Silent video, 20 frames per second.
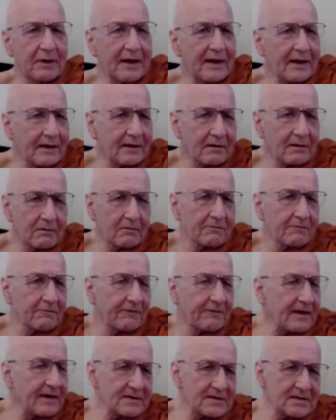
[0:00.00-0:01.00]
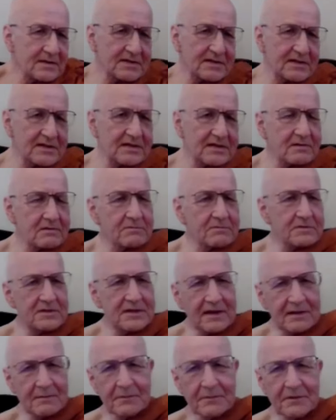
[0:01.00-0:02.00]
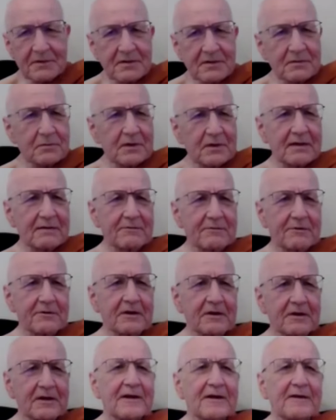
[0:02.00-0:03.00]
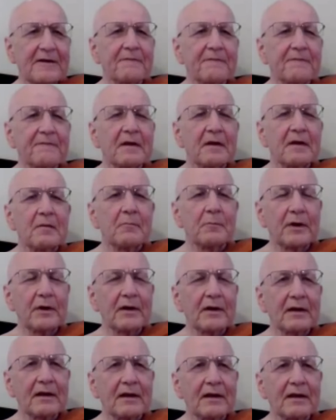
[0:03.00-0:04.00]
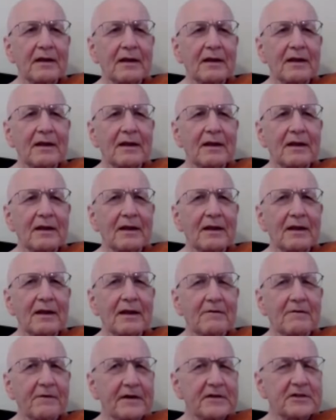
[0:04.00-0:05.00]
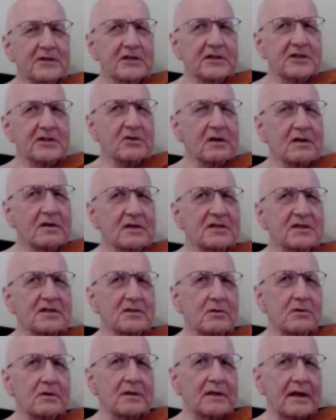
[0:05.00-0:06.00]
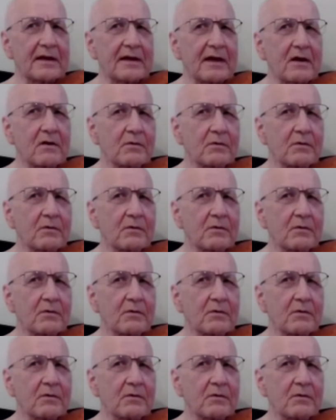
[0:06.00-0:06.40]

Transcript: planning or fantasy or resentment or whatever. But if I just try to sort that